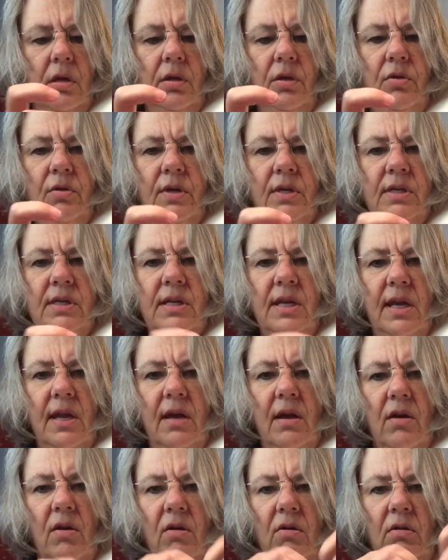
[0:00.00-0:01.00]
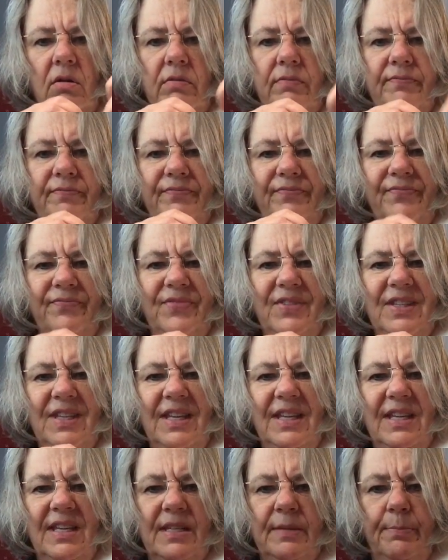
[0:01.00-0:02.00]
you can tell,
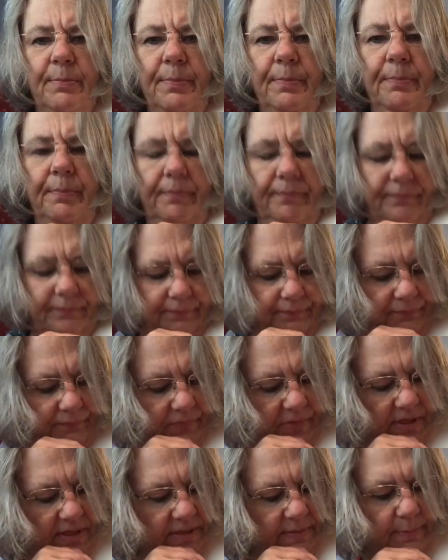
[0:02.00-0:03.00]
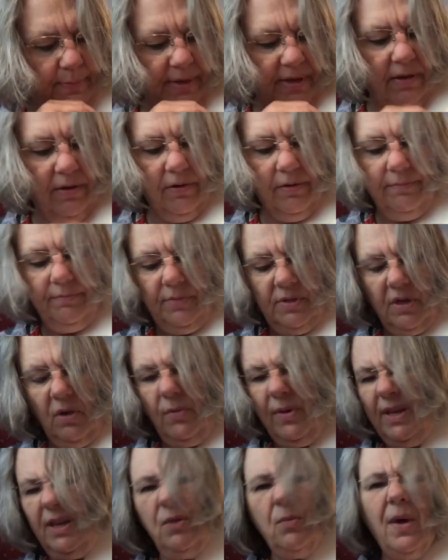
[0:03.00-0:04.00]
see, it's bigger.
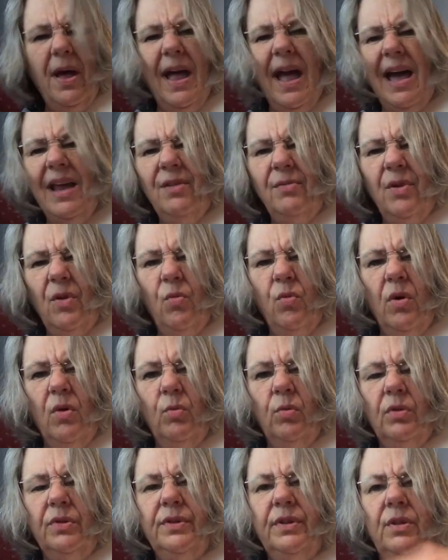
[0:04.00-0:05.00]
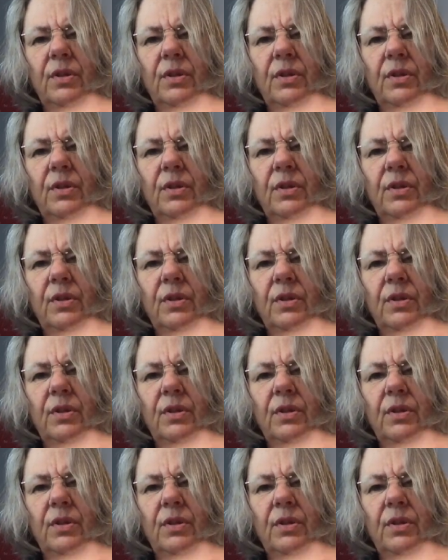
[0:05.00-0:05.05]
So anyway, I don't know what we'll